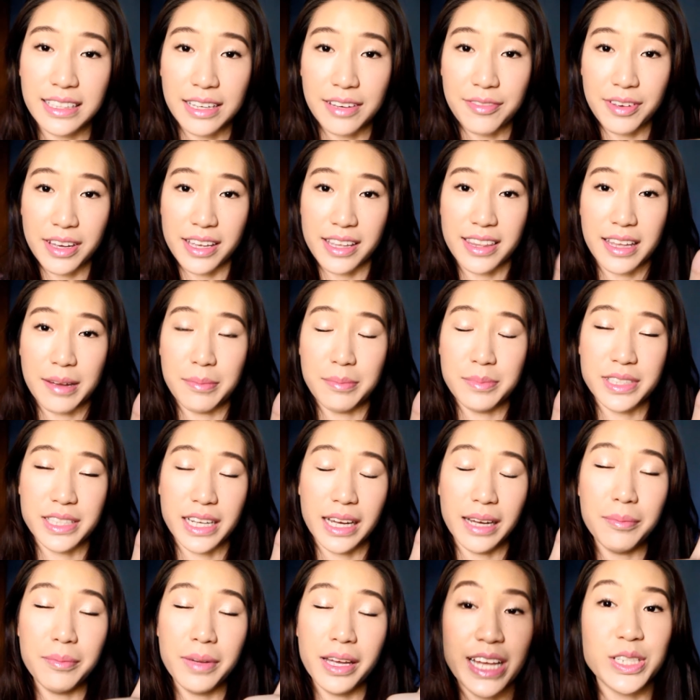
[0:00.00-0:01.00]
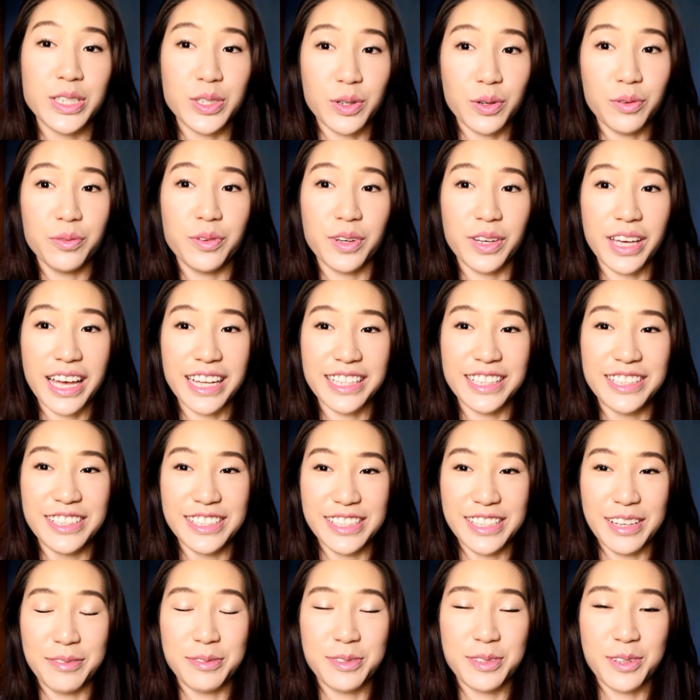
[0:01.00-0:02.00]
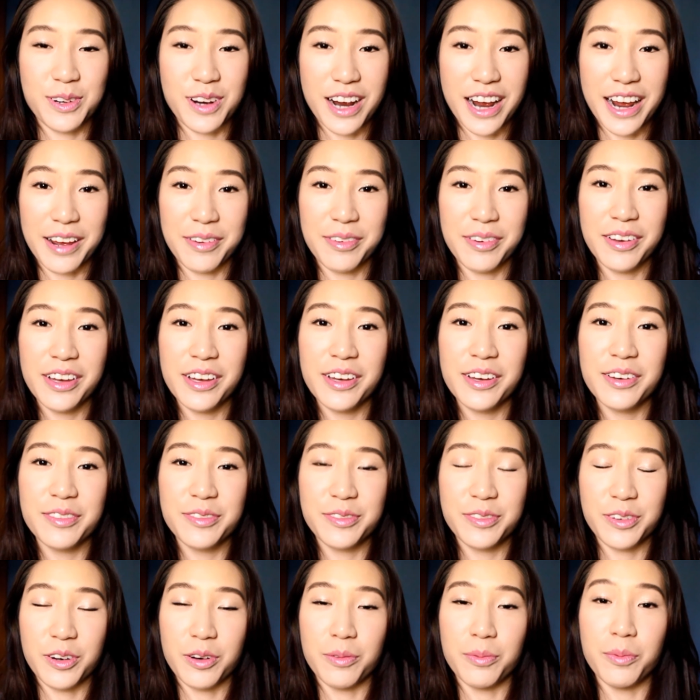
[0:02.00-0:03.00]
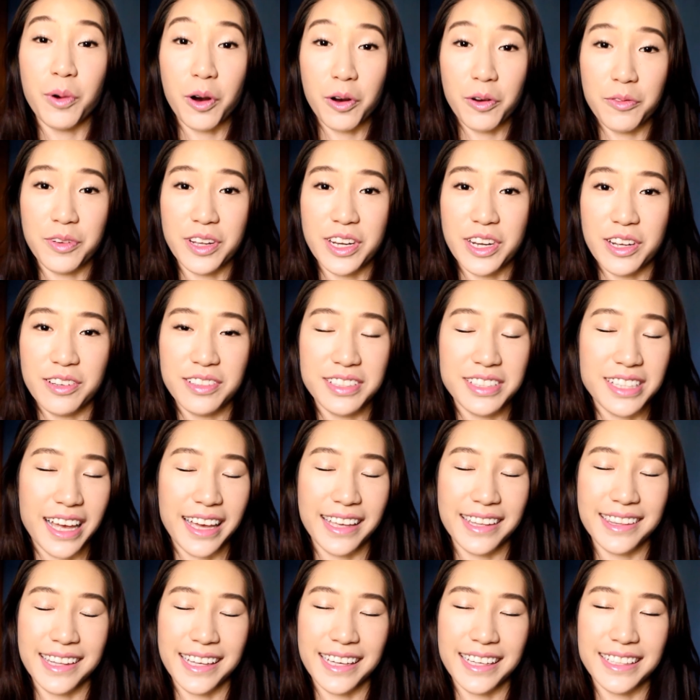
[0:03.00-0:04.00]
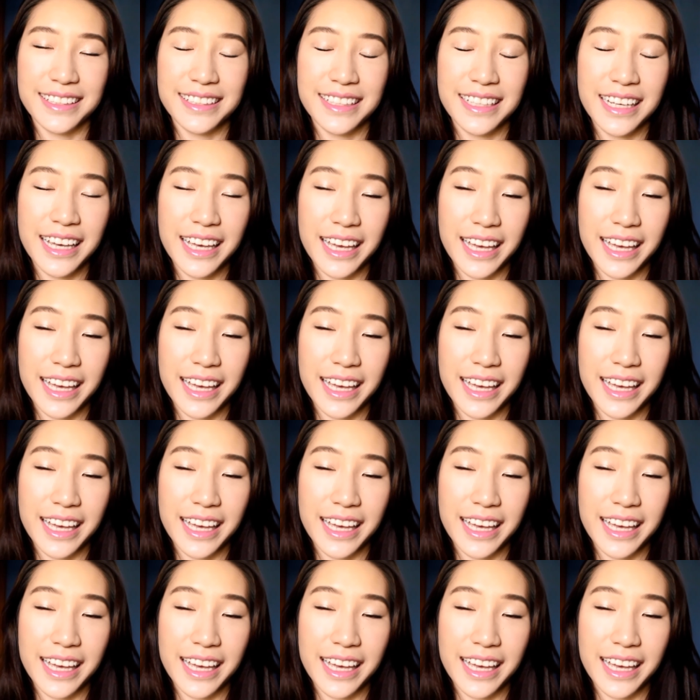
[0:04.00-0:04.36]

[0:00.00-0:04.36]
give it a thumbs up and don't forget to subscribe for more videos like this.